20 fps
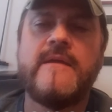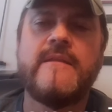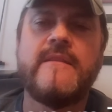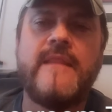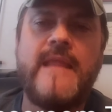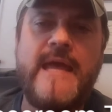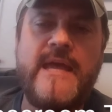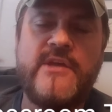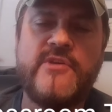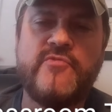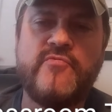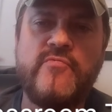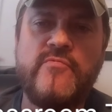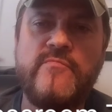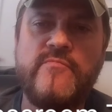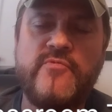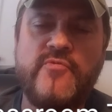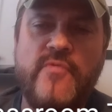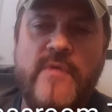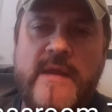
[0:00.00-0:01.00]

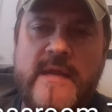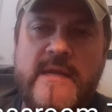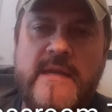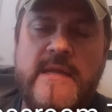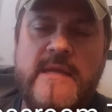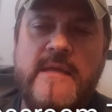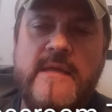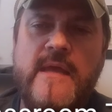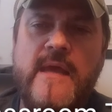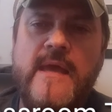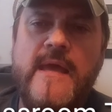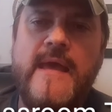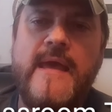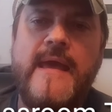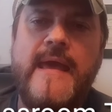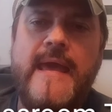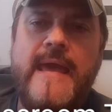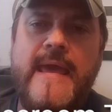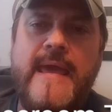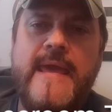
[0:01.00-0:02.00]
classroom training
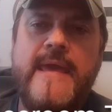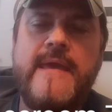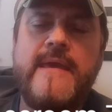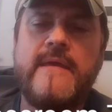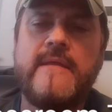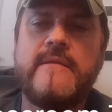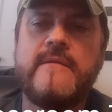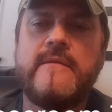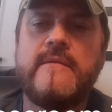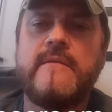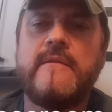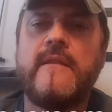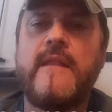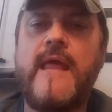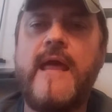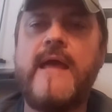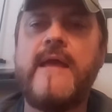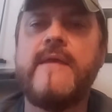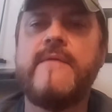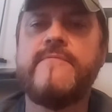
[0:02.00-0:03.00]
and
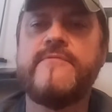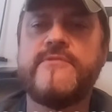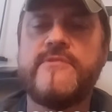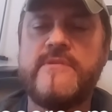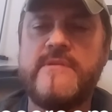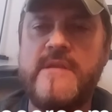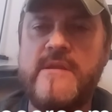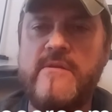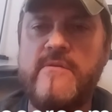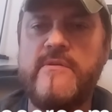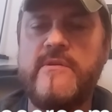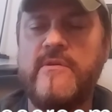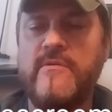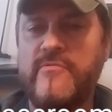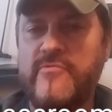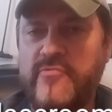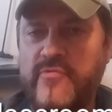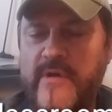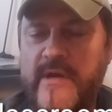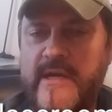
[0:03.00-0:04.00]
live
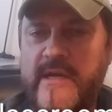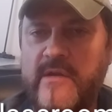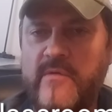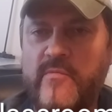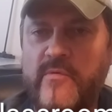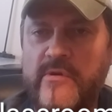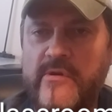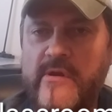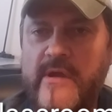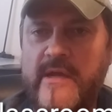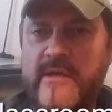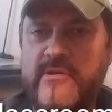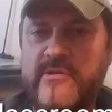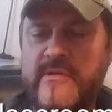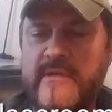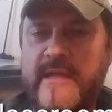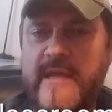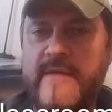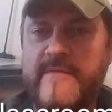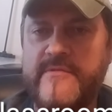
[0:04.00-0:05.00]
scenario training where you
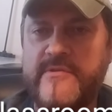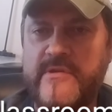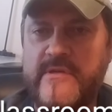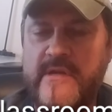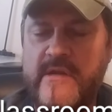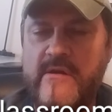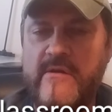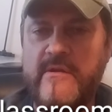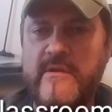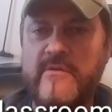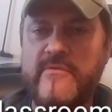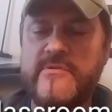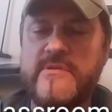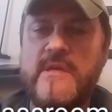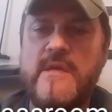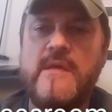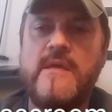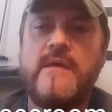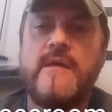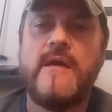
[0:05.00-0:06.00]
actually have scenarios.
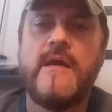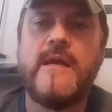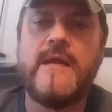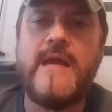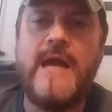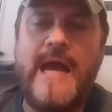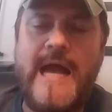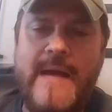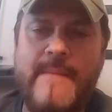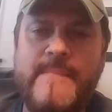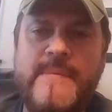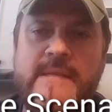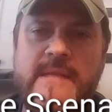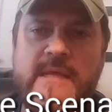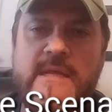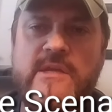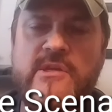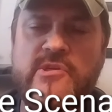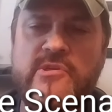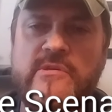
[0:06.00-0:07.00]
A
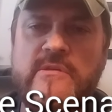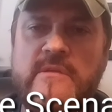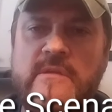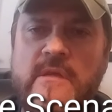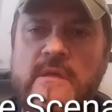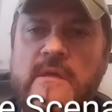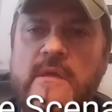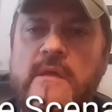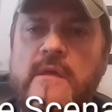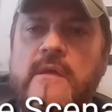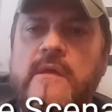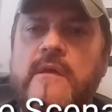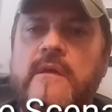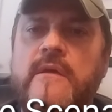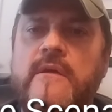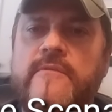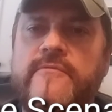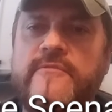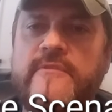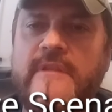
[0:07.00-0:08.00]
combination
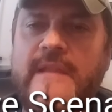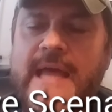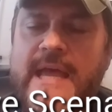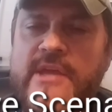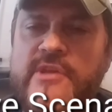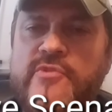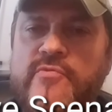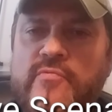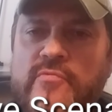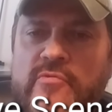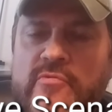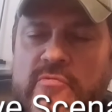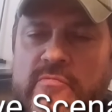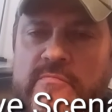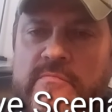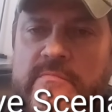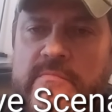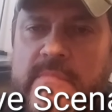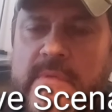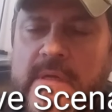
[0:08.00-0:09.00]
of
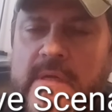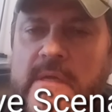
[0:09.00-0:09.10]
classroom